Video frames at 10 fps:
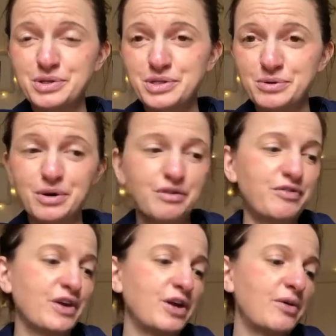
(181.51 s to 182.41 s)
are so good
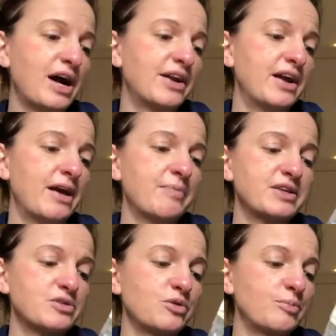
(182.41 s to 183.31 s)
for you, and
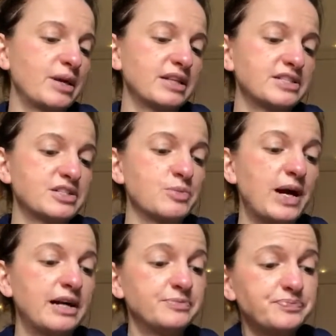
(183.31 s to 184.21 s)
this oatmeal is as
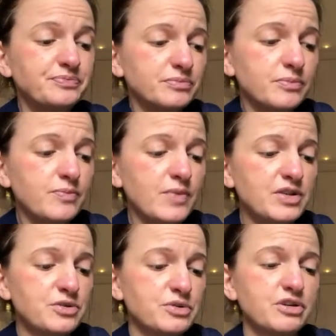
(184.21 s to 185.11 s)
well.
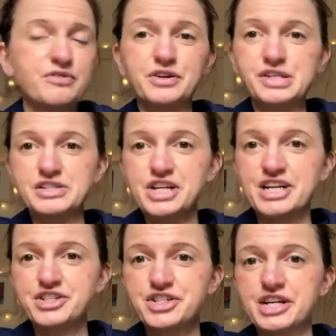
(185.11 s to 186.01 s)
So it's good for your
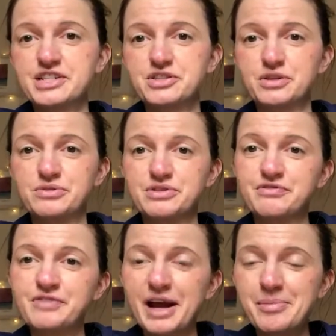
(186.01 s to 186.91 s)
digestion, it's got loads
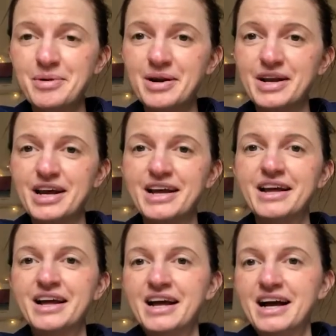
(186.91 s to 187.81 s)
of fibre in it,
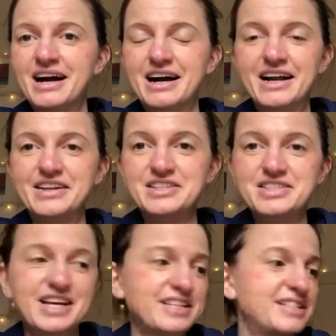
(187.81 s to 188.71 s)
and it's
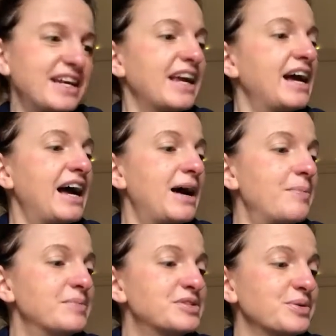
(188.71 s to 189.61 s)
tasty.
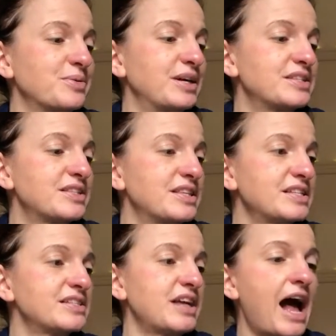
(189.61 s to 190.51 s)
So
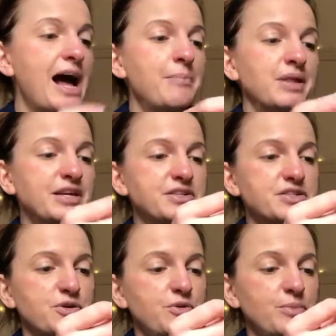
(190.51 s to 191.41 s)
this is
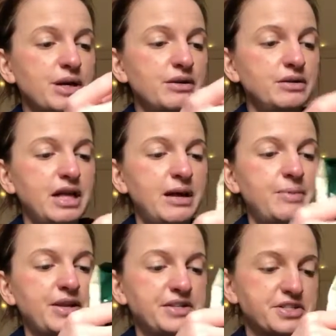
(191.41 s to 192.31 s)
Hamlin's oatmeal,
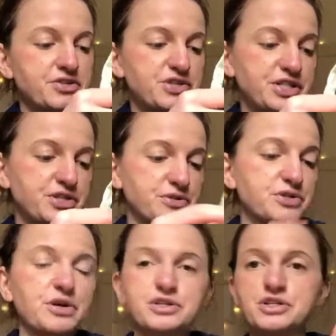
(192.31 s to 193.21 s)
and it's a traditional
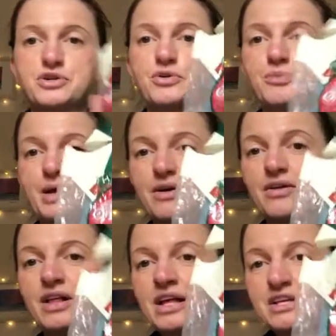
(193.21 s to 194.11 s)
Scottish
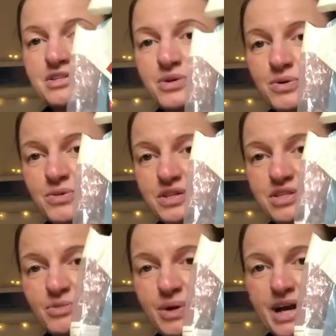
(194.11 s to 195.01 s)
oatmeal. So this
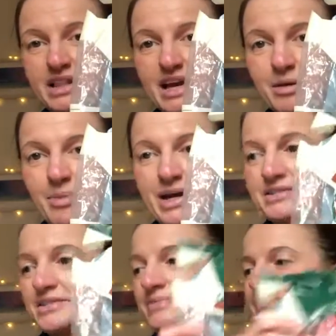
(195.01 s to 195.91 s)
is the one I like best.